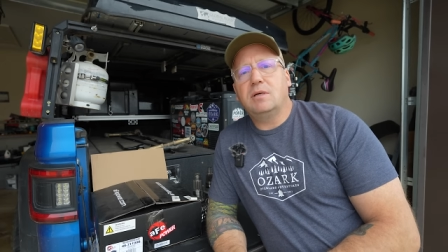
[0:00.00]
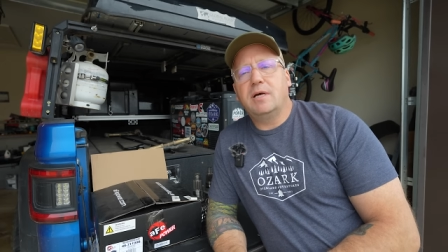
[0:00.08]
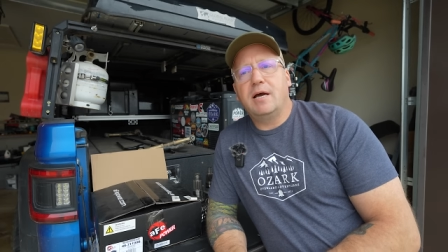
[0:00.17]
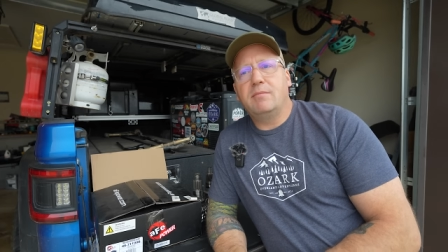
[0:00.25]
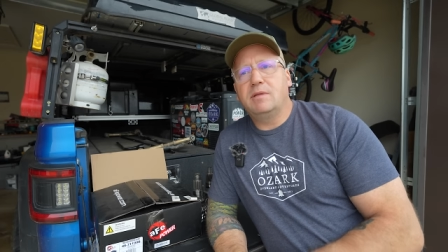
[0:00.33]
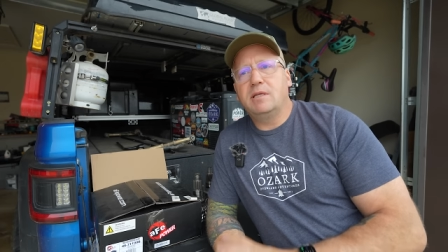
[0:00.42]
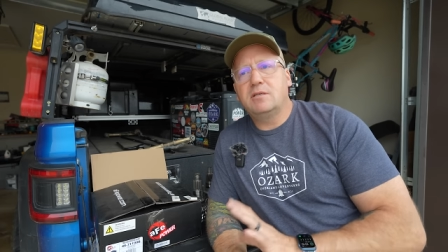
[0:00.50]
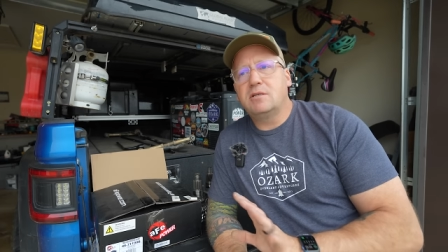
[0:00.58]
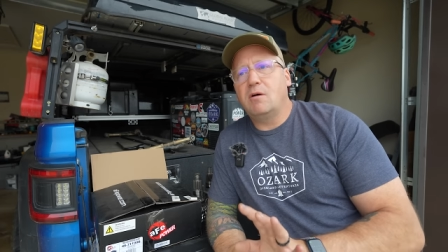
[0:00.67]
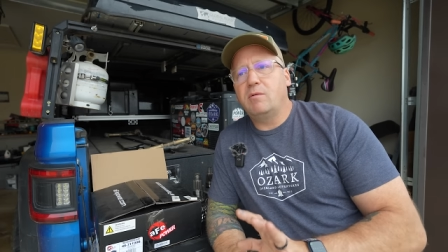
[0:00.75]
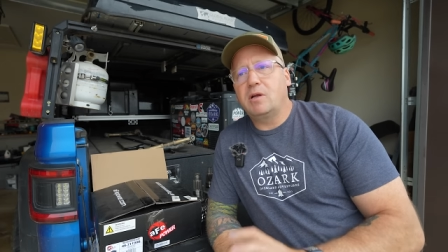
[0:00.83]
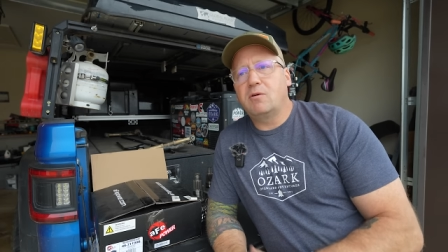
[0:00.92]
The
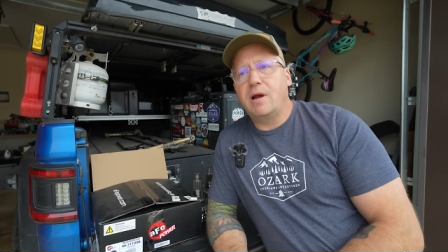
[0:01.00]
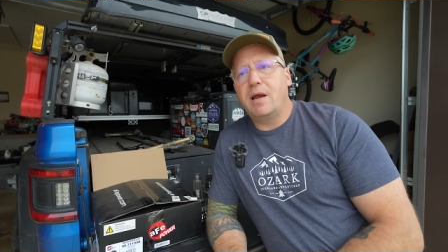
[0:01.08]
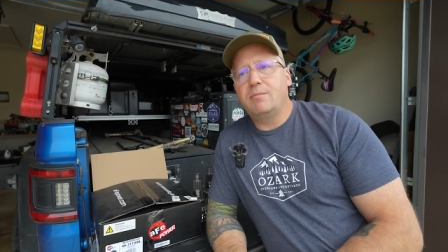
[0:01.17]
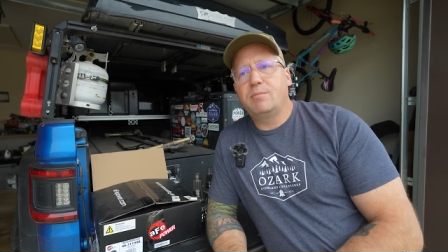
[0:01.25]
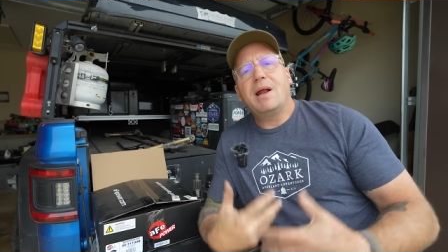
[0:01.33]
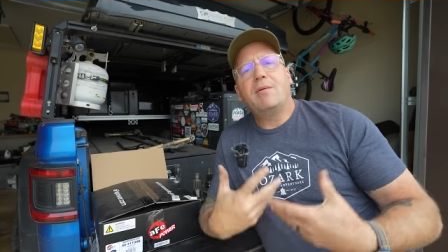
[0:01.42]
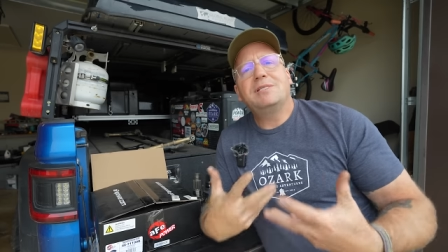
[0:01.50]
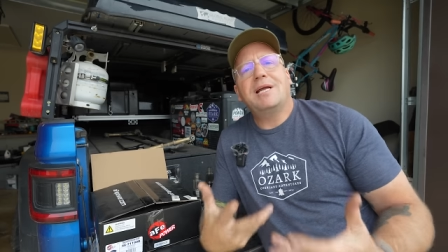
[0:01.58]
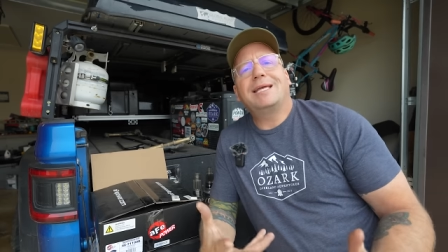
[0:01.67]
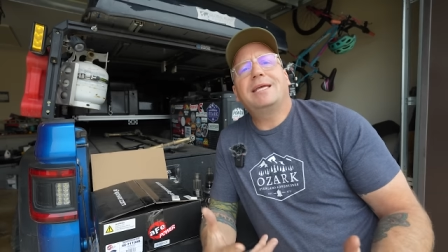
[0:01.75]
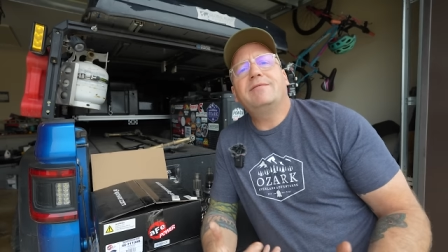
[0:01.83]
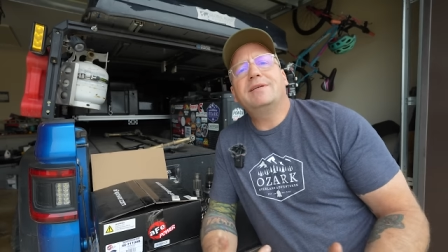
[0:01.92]
install went great, but I was
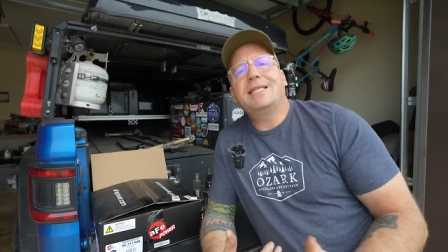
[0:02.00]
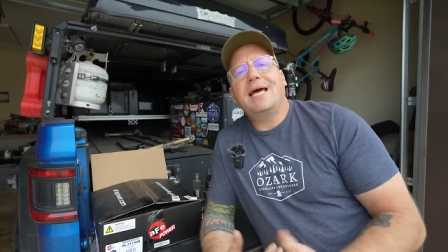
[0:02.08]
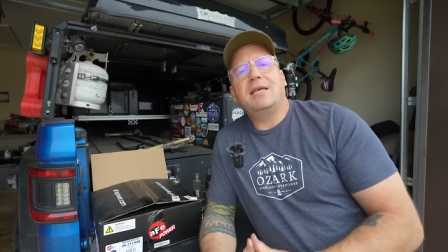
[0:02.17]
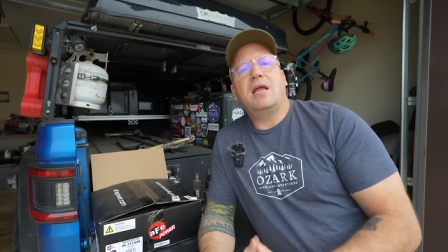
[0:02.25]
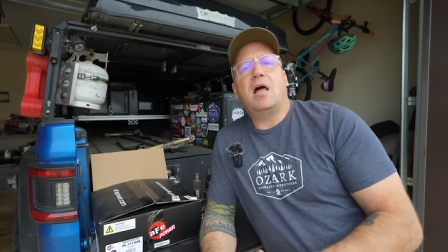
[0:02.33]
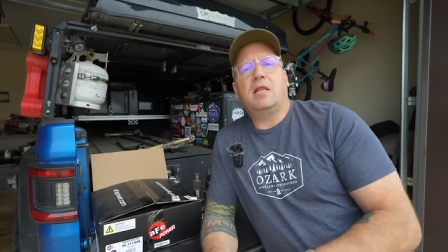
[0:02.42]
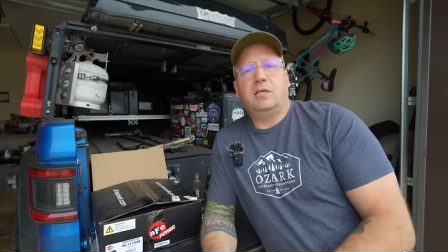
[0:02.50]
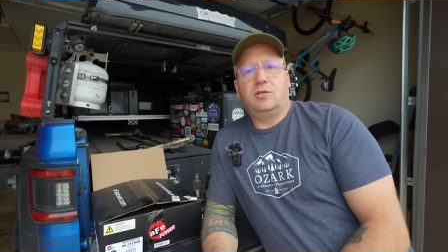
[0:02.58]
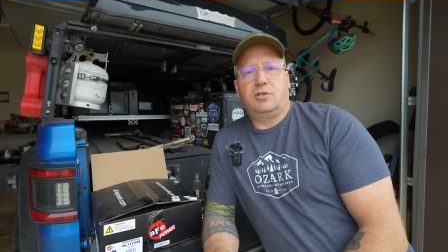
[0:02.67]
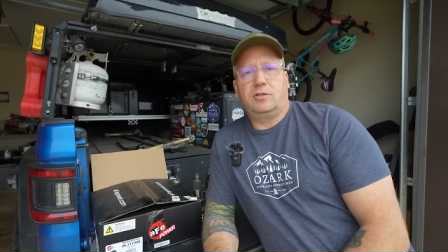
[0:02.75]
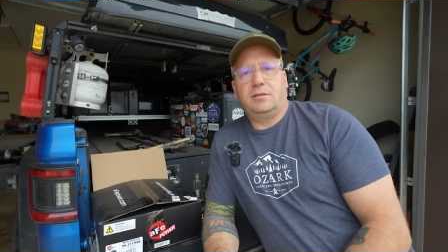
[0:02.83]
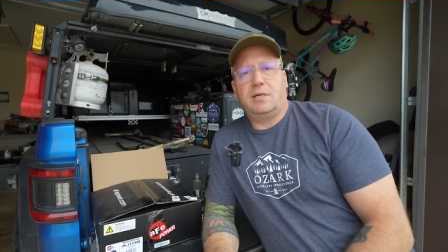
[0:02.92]
not given that
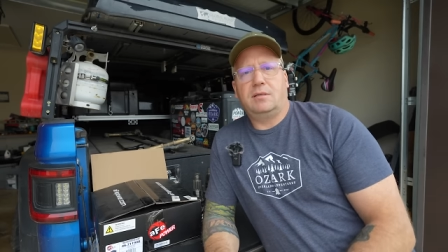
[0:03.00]
knowledge.